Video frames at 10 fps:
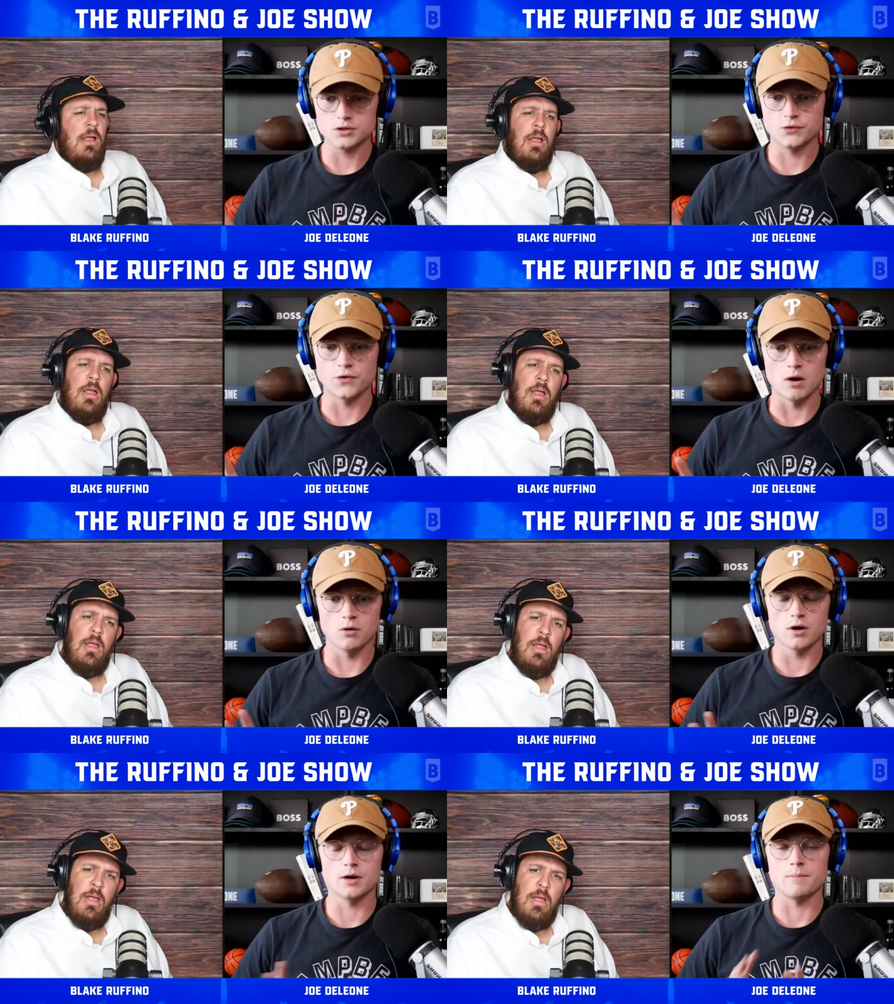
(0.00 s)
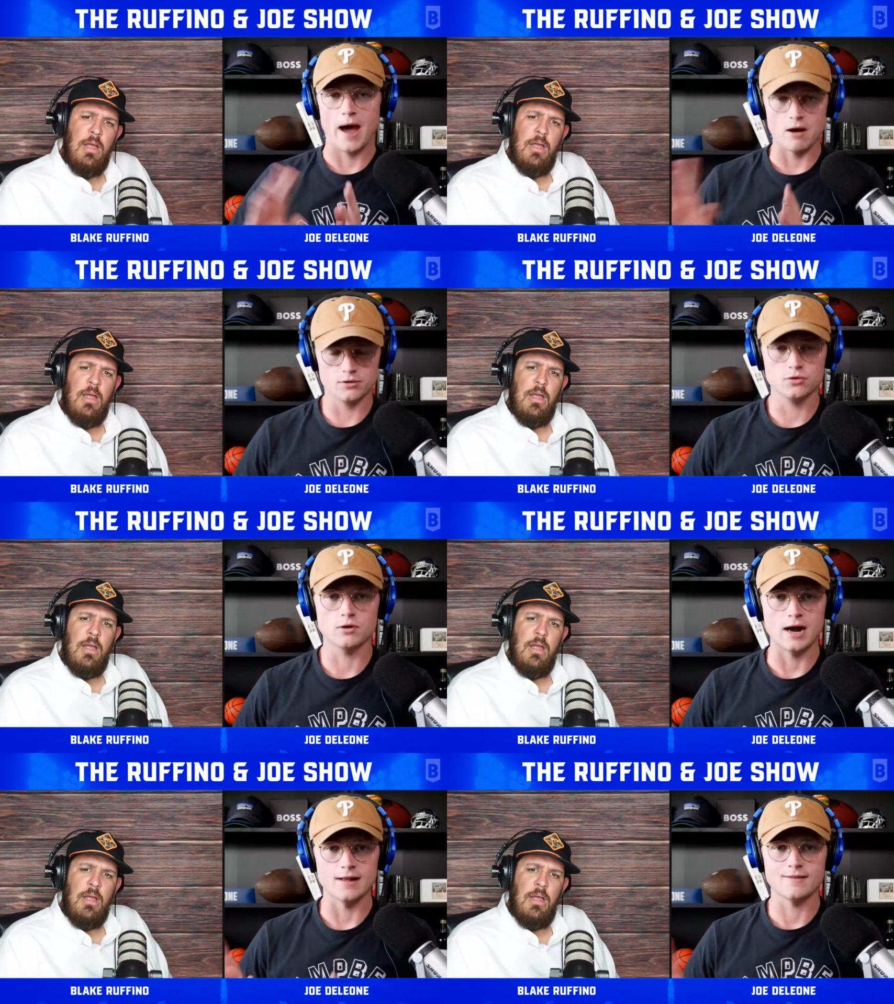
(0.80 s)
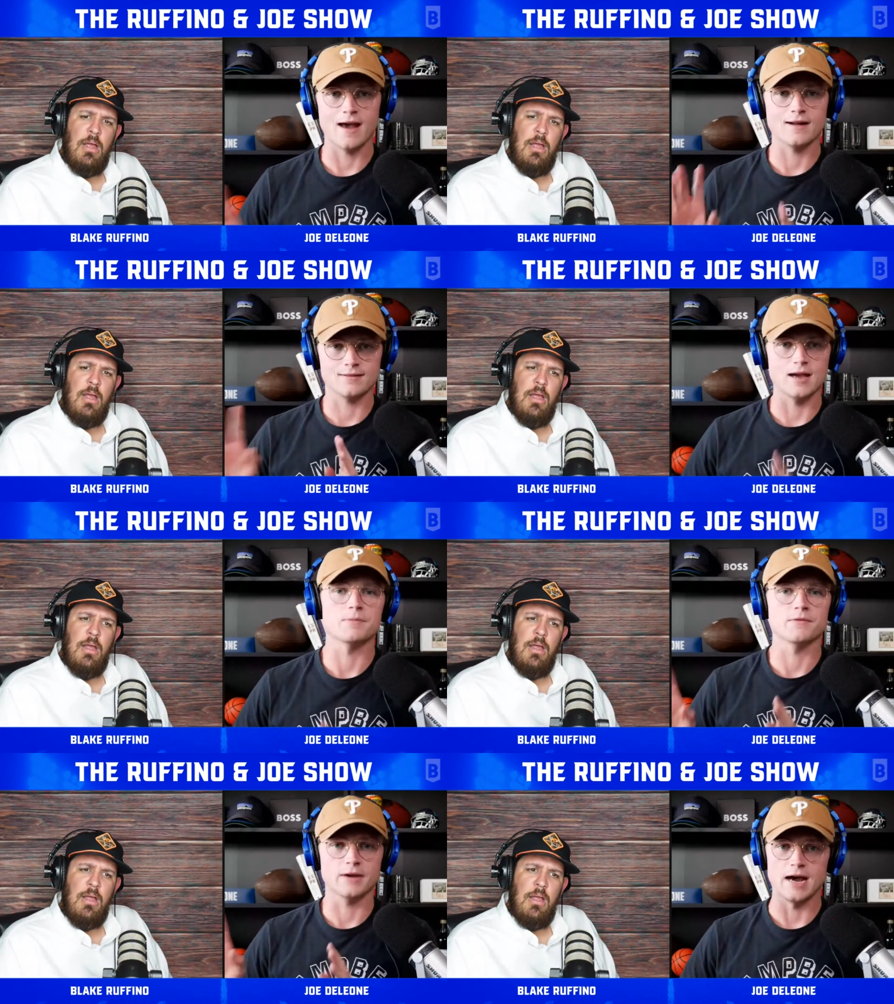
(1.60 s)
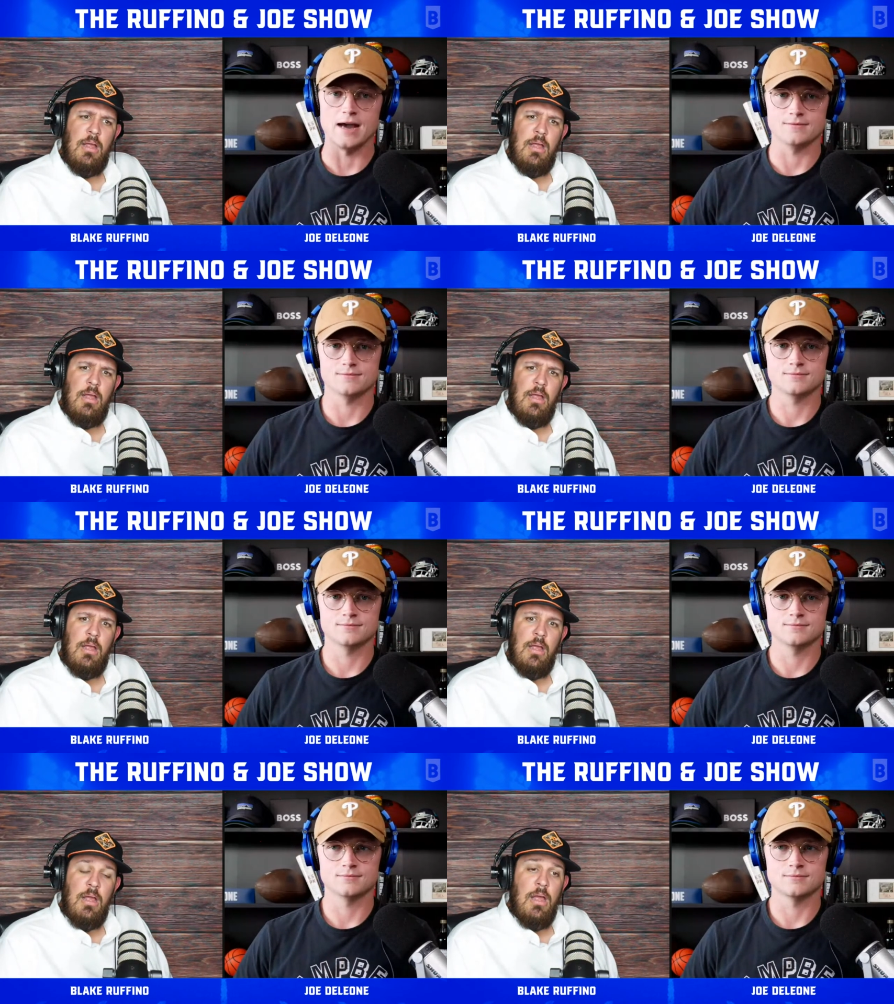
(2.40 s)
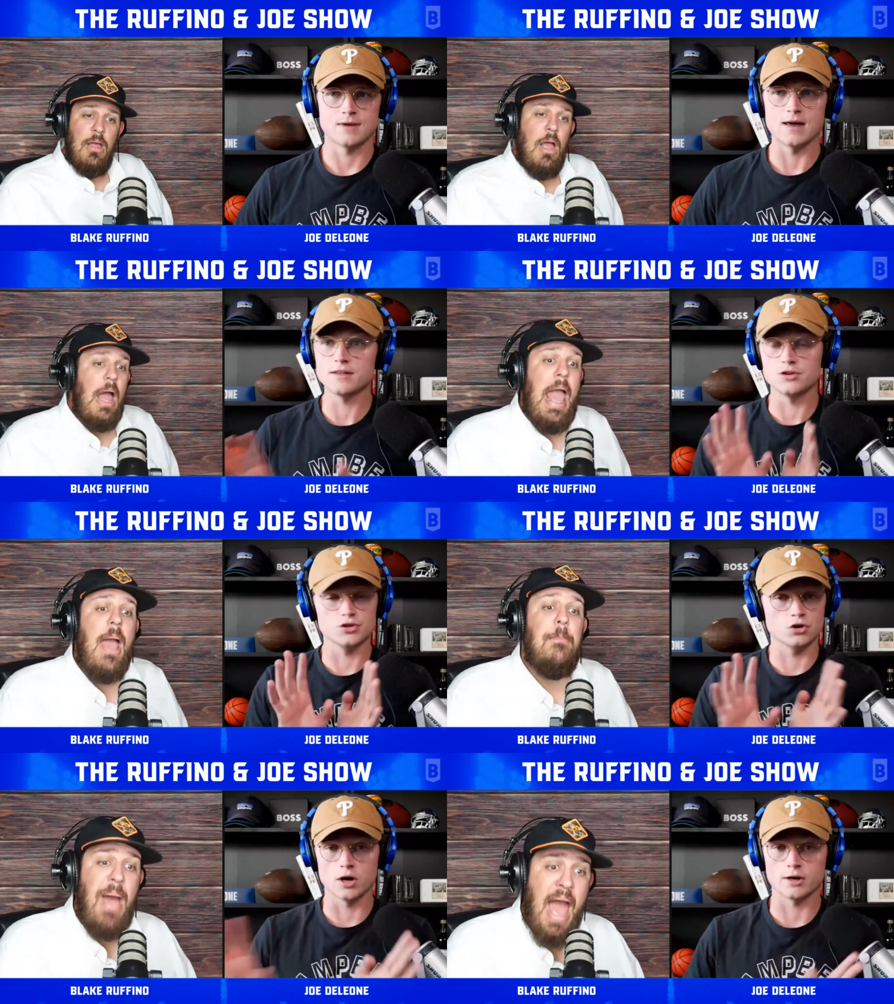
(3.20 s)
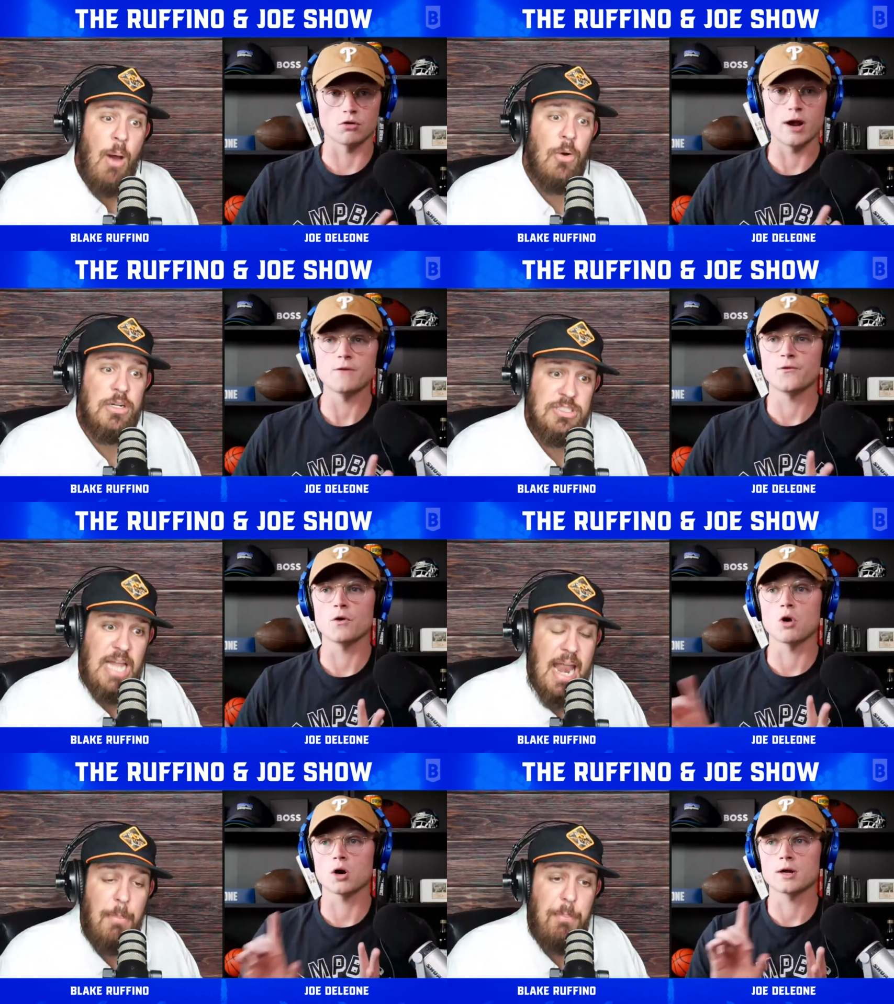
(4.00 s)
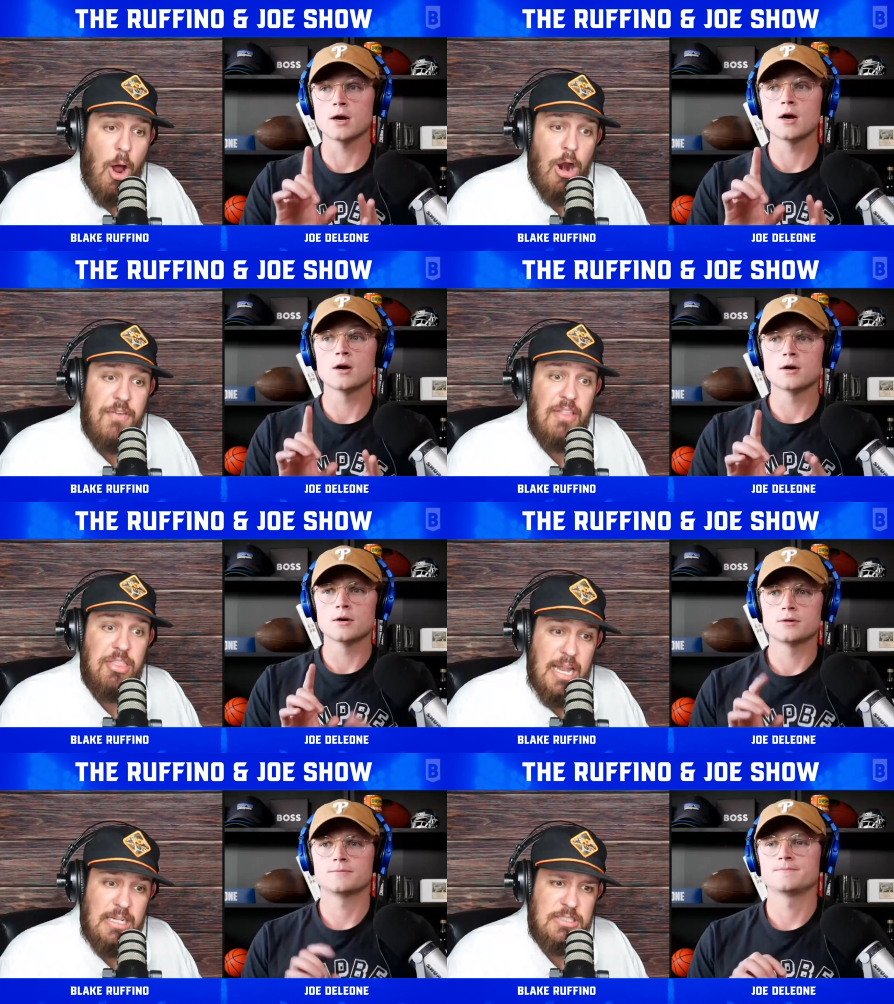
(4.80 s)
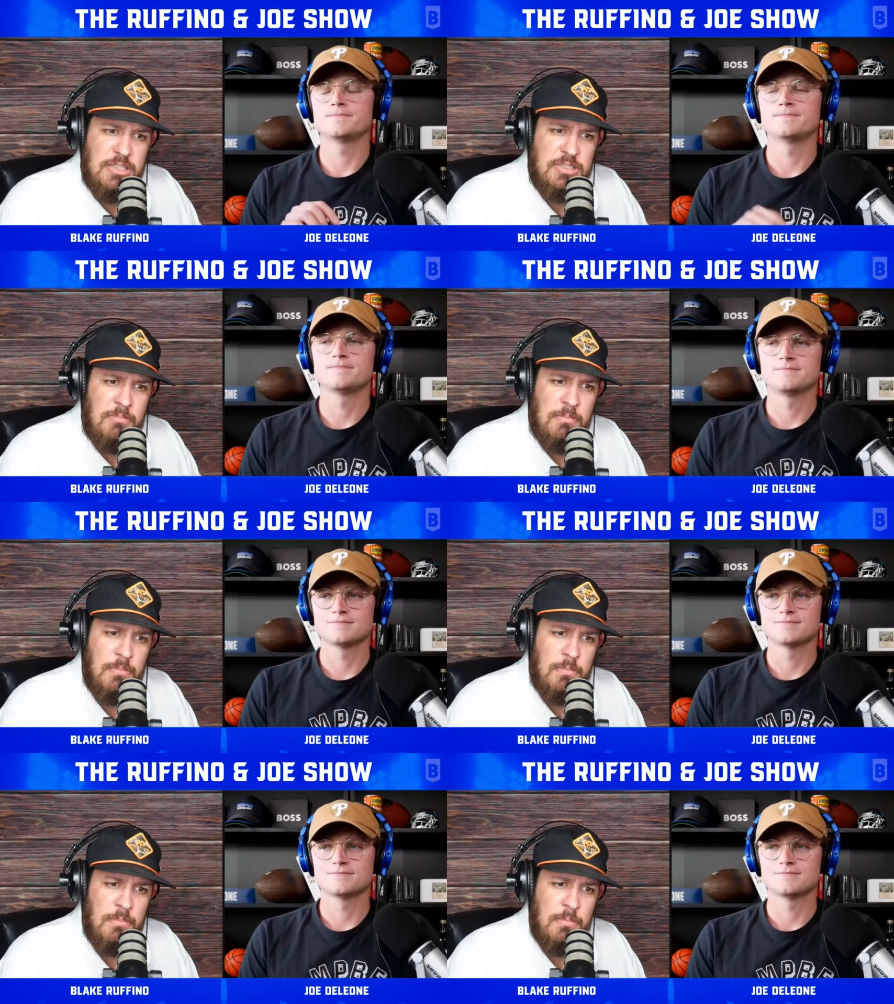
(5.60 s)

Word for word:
Speaker 1: forward, power through contact type of a guy. I think he's a good. is not a part of athleticism.